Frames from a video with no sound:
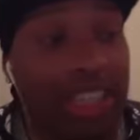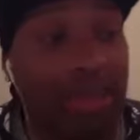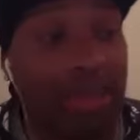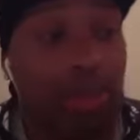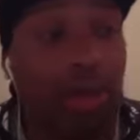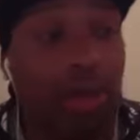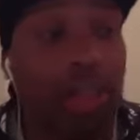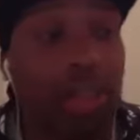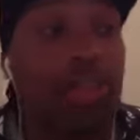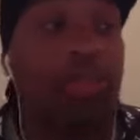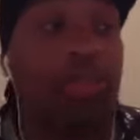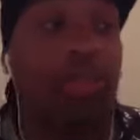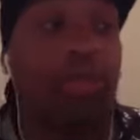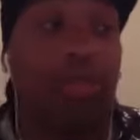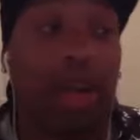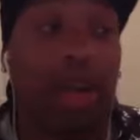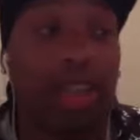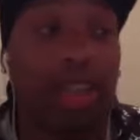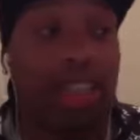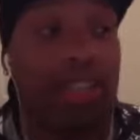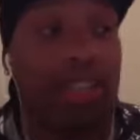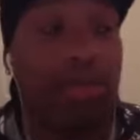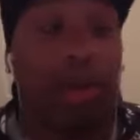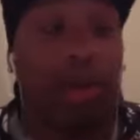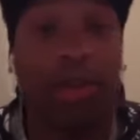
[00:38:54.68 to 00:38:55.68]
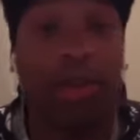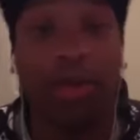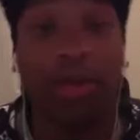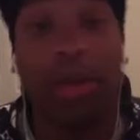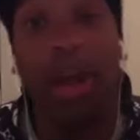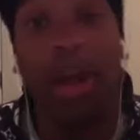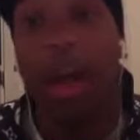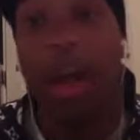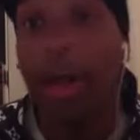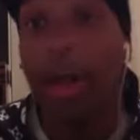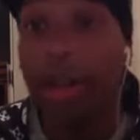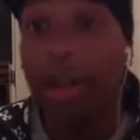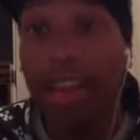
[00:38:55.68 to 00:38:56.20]
once you brought this bar,
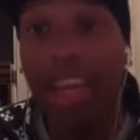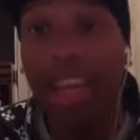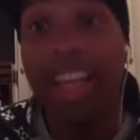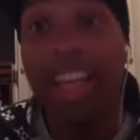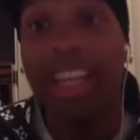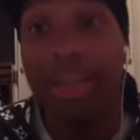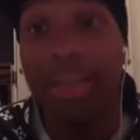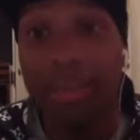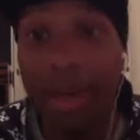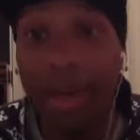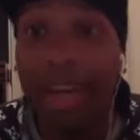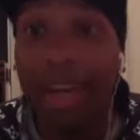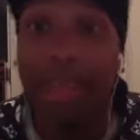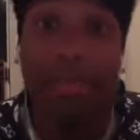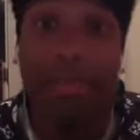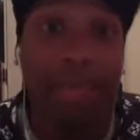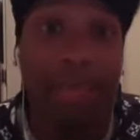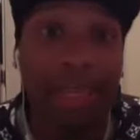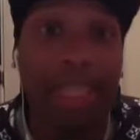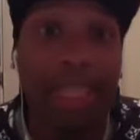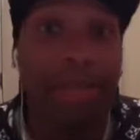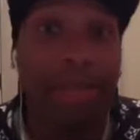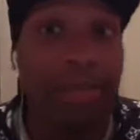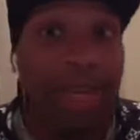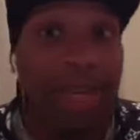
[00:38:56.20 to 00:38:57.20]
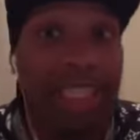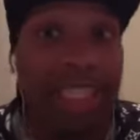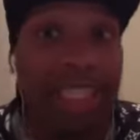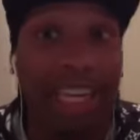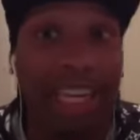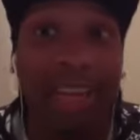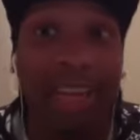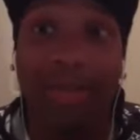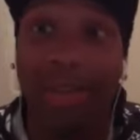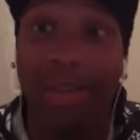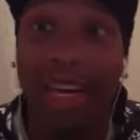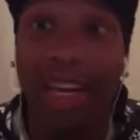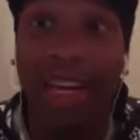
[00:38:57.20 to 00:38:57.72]
Nelly might be in my
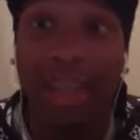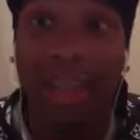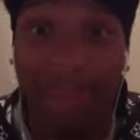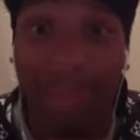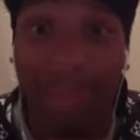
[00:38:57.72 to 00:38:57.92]
top 5